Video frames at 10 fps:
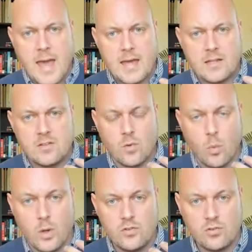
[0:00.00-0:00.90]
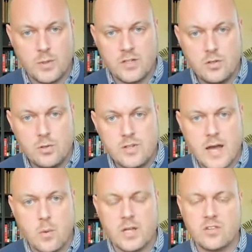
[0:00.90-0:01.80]
And once we do
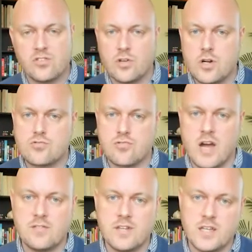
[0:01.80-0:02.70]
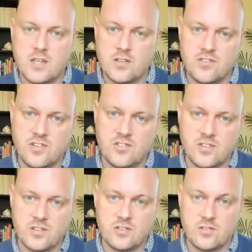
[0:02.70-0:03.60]
that, we can start driving
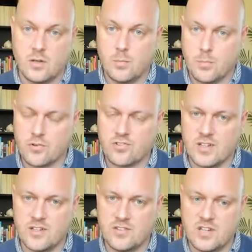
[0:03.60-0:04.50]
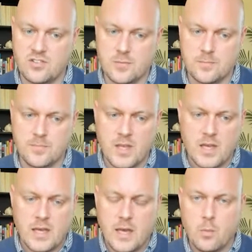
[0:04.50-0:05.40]
consistent personalization.
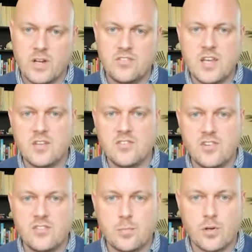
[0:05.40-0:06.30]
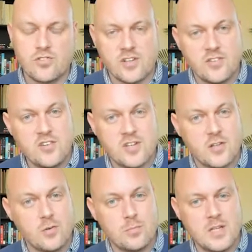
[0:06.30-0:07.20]
And when I say consistent
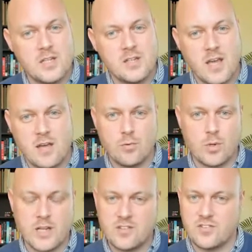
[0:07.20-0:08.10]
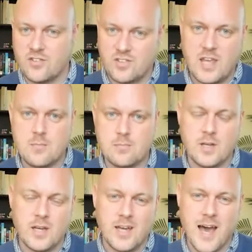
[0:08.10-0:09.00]
personalization, I don't mean everyone gets the
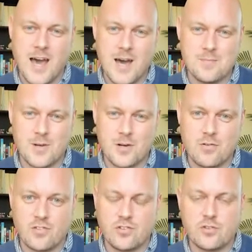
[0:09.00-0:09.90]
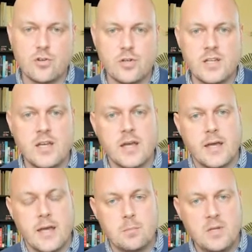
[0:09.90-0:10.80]
same across the journey.
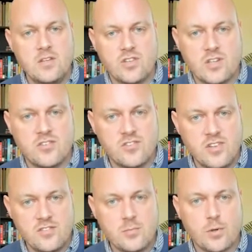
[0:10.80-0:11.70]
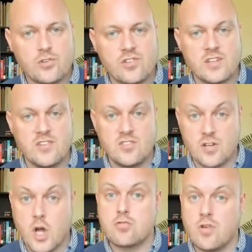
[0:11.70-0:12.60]
It means consistent
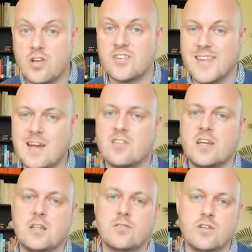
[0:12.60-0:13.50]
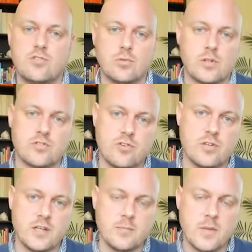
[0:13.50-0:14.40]
personalization across their individual
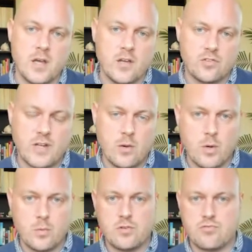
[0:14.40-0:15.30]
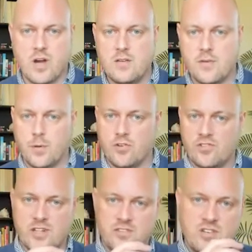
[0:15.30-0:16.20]
journey, so that when we drive a
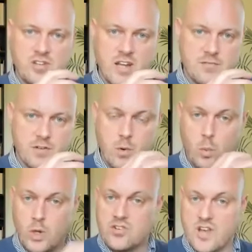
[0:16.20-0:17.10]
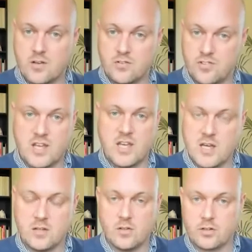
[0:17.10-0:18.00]
personalization effort on one channel,
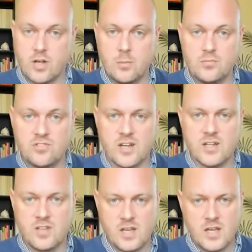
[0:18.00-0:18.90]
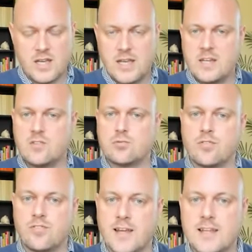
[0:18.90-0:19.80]
say a .com site, it is
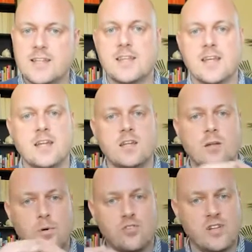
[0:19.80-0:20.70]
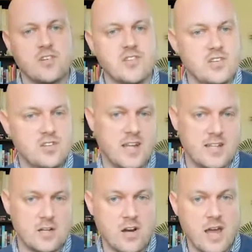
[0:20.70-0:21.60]
reflected then in the personalization
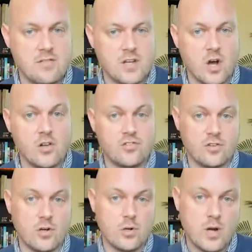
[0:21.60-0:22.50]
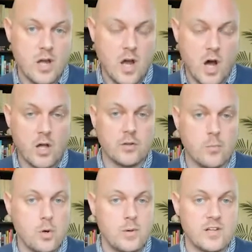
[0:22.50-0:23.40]
that they are having also on
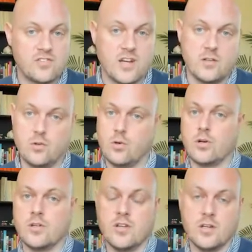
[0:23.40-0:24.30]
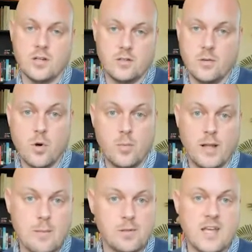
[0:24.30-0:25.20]
the mobile side or on the
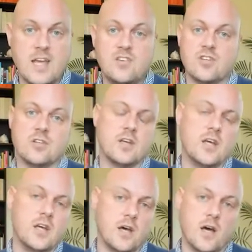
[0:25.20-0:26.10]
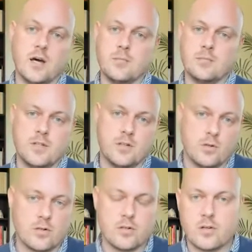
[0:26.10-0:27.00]
mobile application,
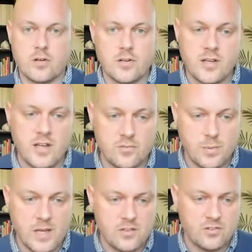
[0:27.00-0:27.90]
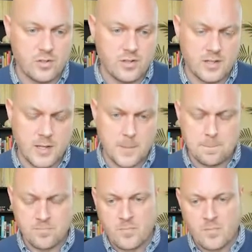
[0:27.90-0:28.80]
or on the SBA sort of thing.